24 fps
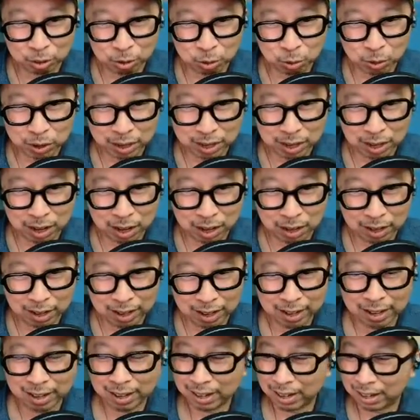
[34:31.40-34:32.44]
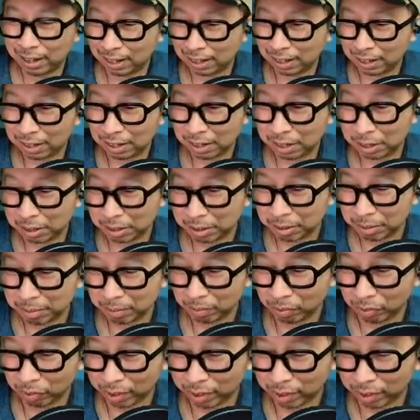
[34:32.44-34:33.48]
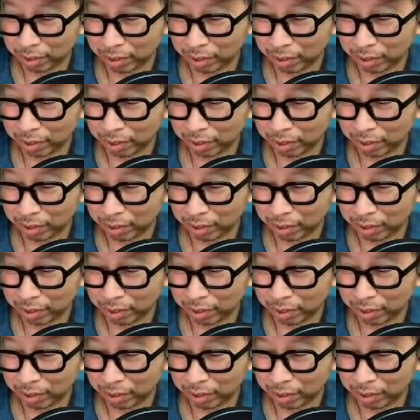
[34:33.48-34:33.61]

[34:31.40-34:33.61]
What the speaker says: something like that is about accurate.